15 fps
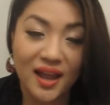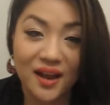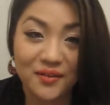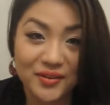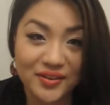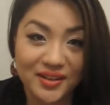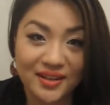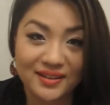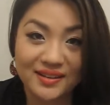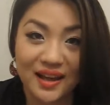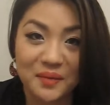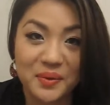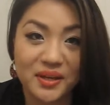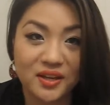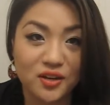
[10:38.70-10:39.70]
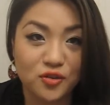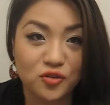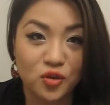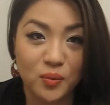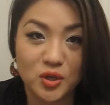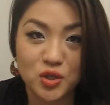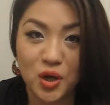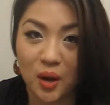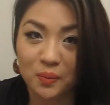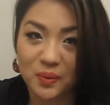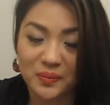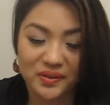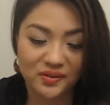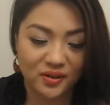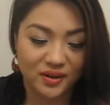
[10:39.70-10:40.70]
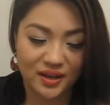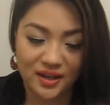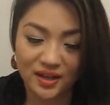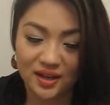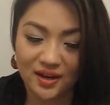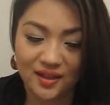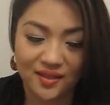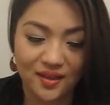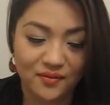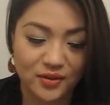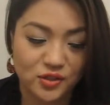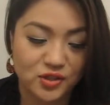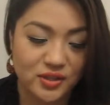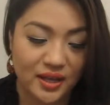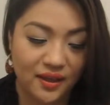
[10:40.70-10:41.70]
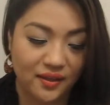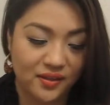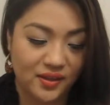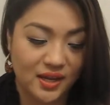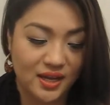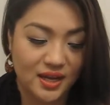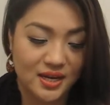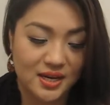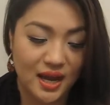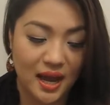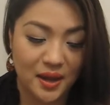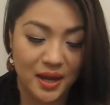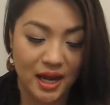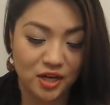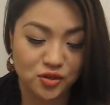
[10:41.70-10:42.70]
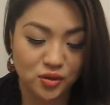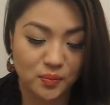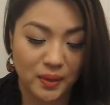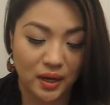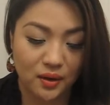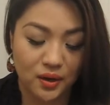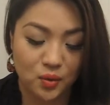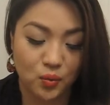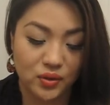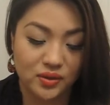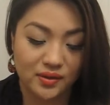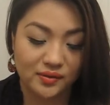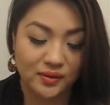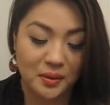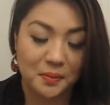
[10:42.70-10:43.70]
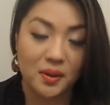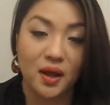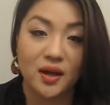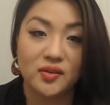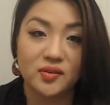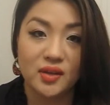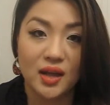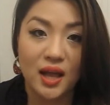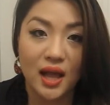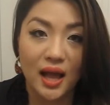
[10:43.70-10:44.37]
ever since I've been getting so much compliments on it and I love it to death and I actually pair it with this lip gloss.